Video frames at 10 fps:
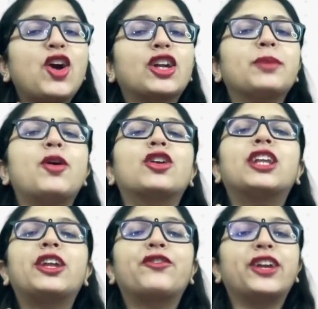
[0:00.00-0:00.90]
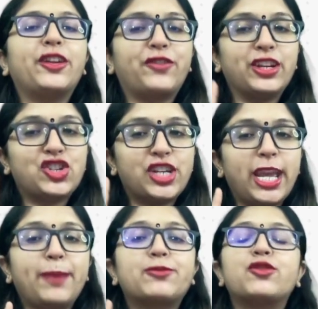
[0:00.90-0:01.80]
talked about the different
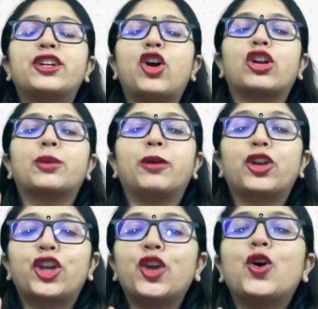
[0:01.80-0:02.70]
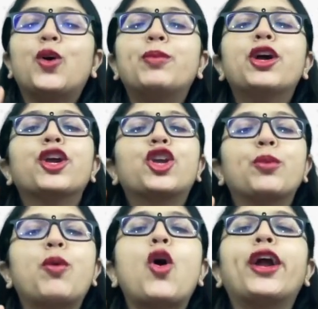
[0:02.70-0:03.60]
shapes, we talked about cube,
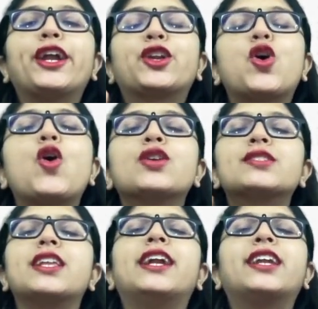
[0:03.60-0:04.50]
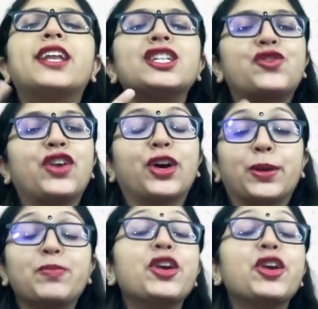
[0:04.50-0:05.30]
cuboid, cone, cylinder and sphere.